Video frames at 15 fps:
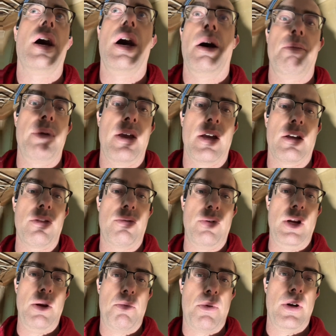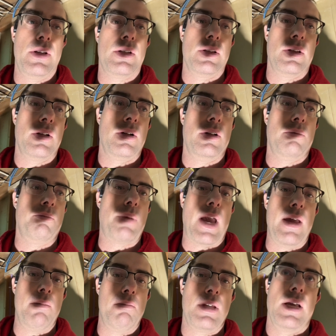Maybe I could 3D print a little
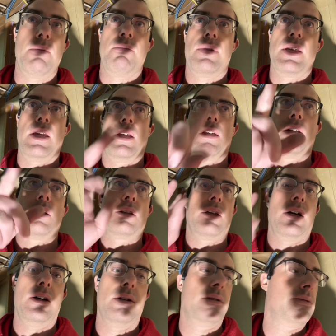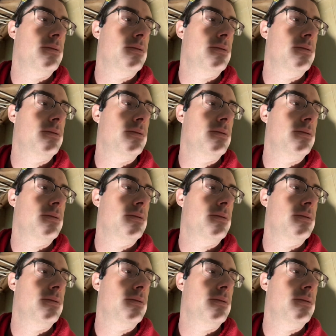pipe type thing to